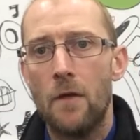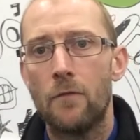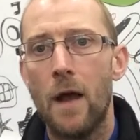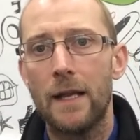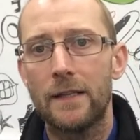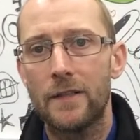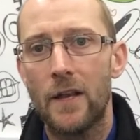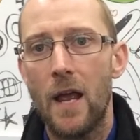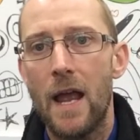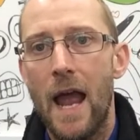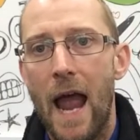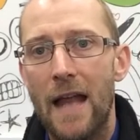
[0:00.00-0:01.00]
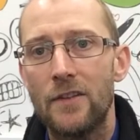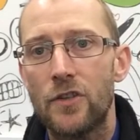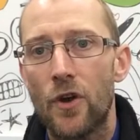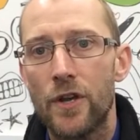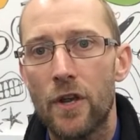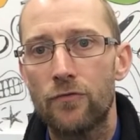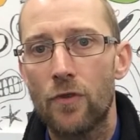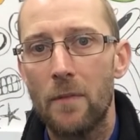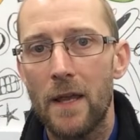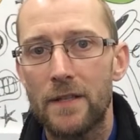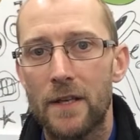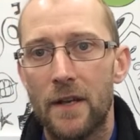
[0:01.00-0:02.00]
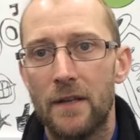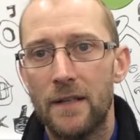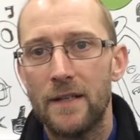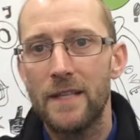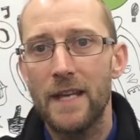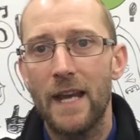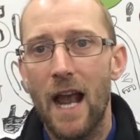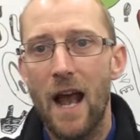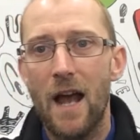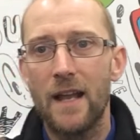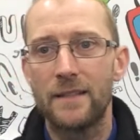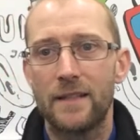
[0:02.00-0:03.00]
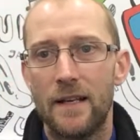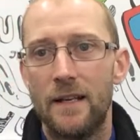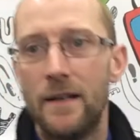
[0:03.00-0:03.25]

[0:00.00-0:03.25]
Right, enjoy your drum lesson. See you guys.